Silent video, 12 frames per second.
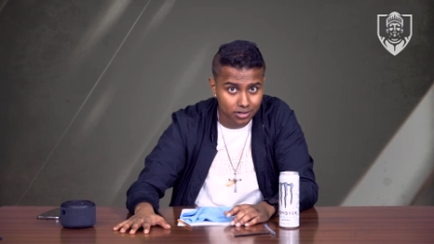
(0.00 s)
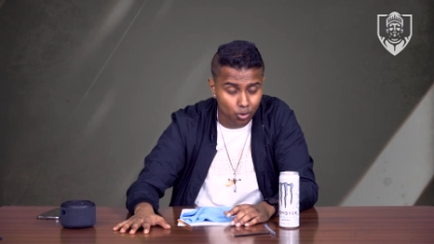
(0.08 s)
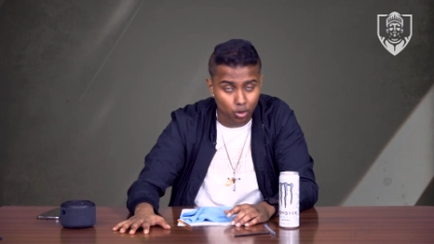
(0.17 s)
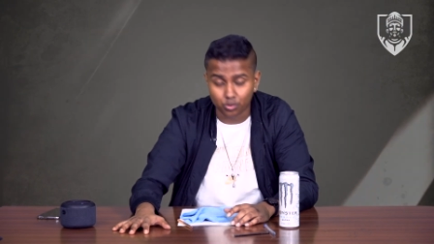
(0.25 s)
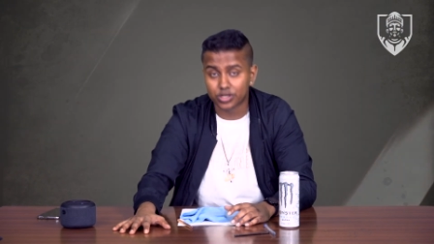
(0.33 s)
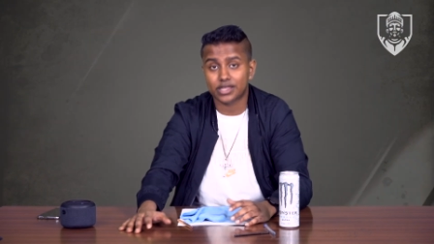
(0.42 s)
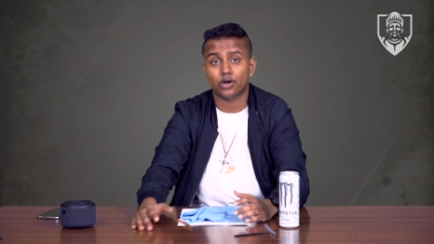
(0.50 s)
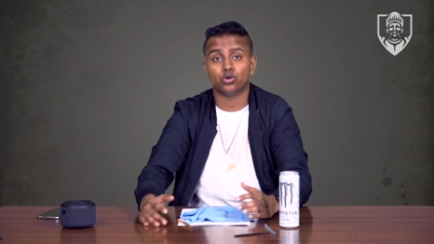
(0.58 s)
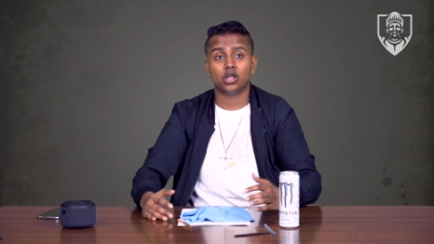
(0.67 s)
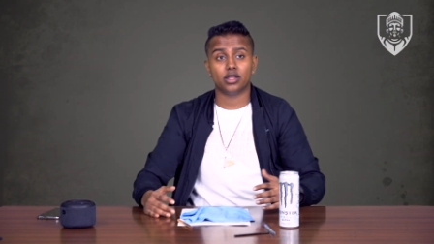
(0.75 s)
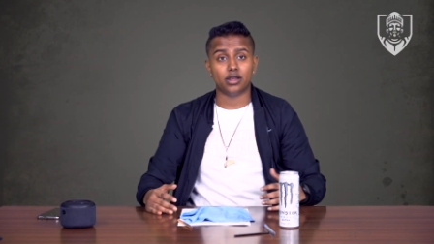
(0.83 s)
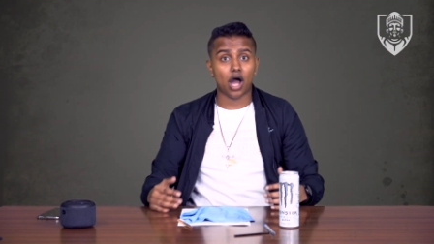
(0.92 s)
or without
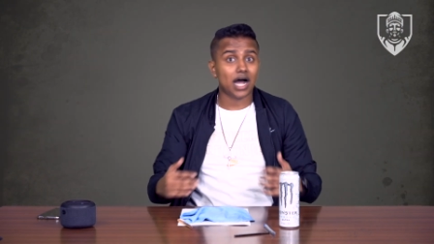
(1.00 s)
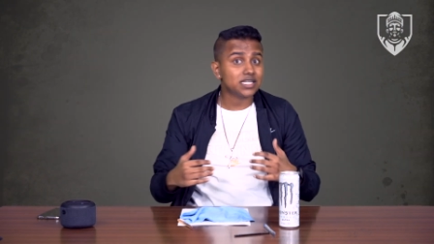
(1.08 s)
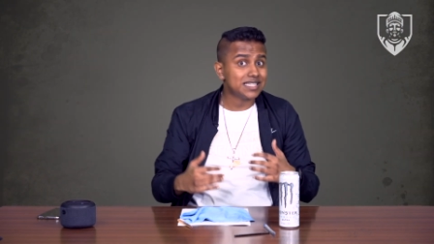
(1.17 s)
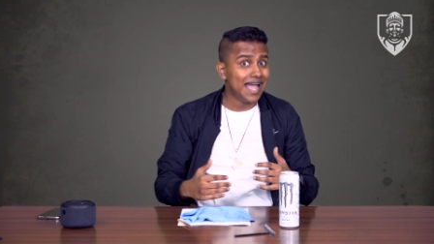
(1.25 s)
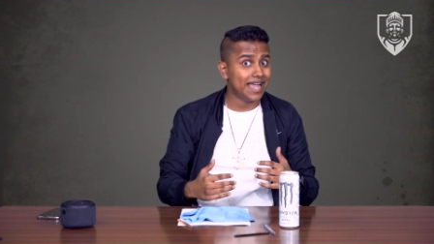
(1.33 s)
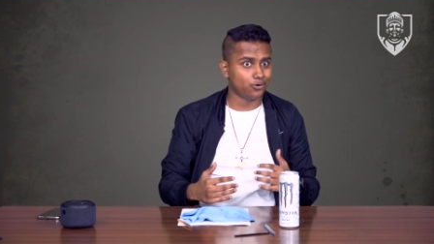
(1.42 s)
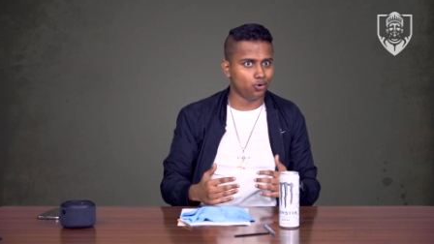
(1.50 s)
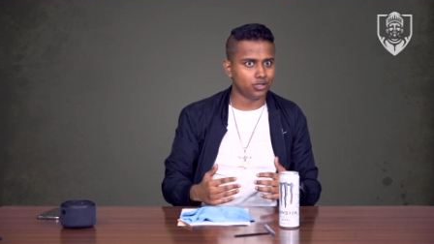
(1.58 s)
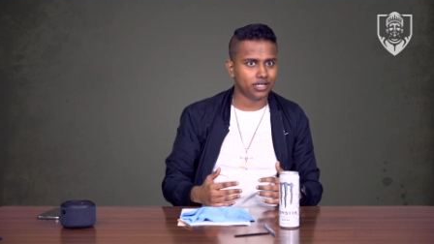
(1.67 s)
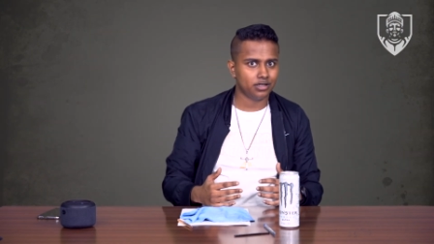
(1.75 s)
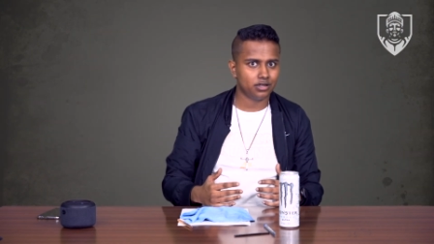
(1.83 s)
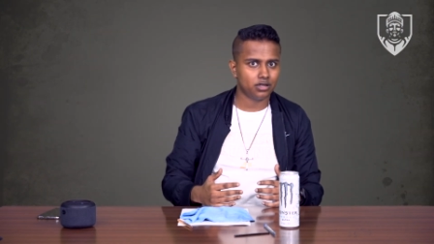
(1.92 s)
us handholding,